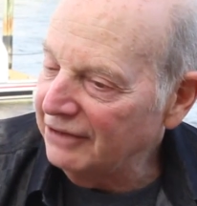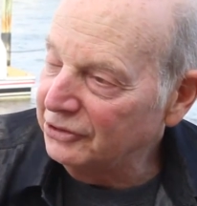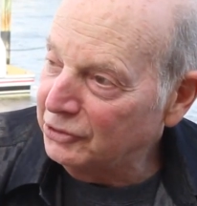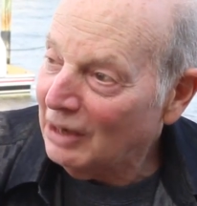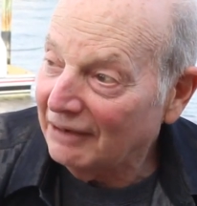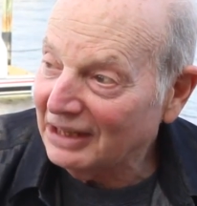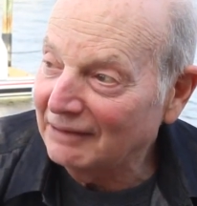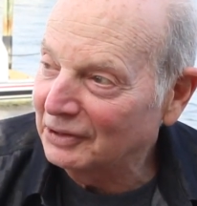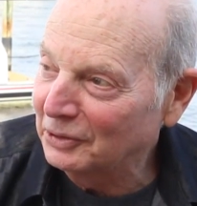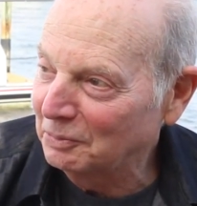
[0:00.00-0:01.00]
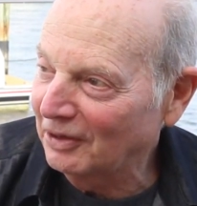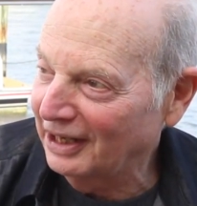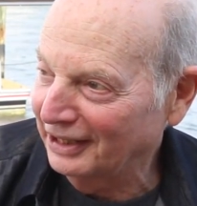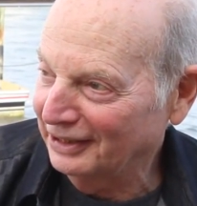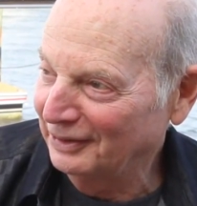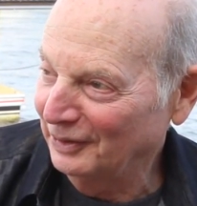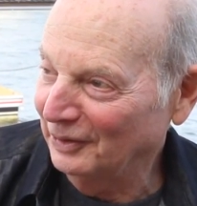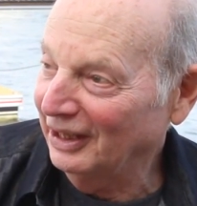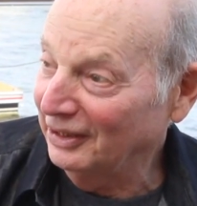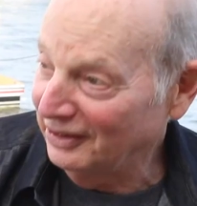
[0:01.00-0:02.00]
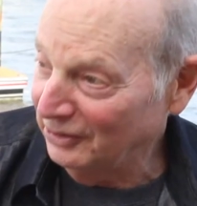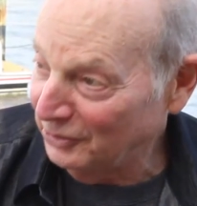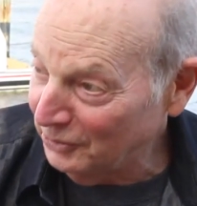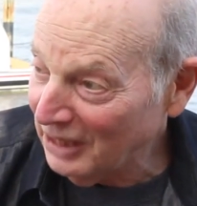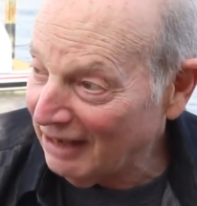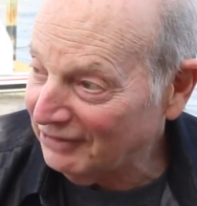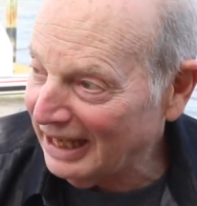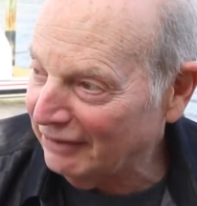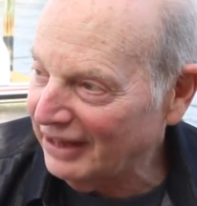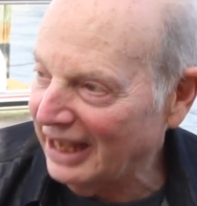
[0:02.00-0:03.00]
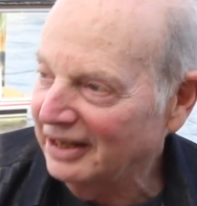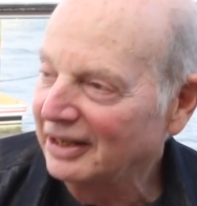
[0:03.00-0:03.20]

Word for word: And you do have to have a good product. Yeah. Okay. You do have to have so that.